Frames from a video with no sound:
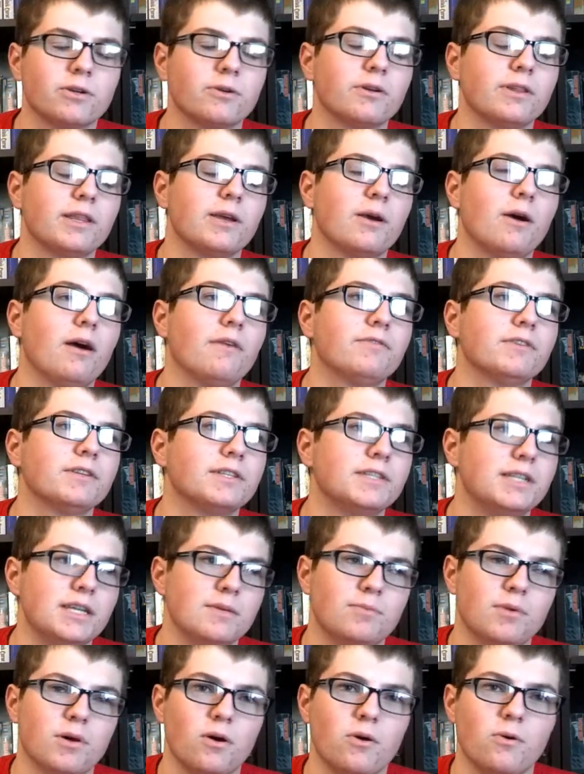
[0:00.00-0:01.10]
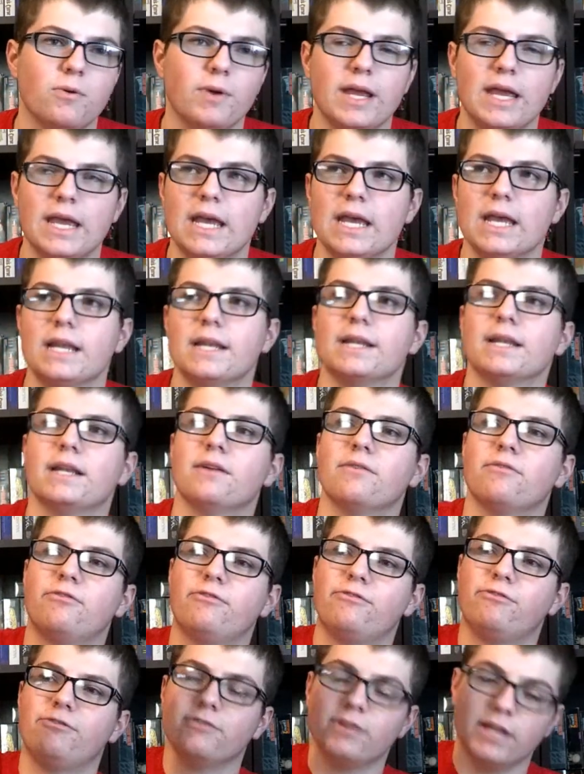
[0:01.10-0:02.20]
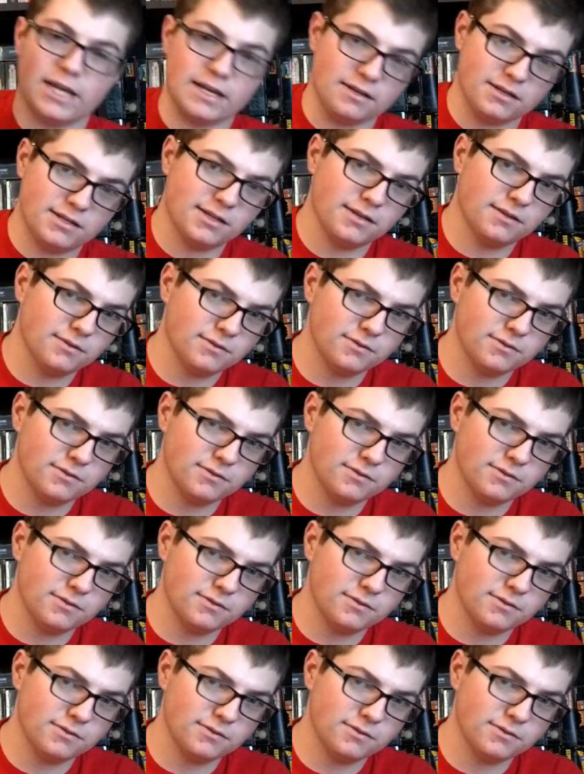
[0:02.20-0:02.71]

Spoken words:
go to the Office Depot in Flint,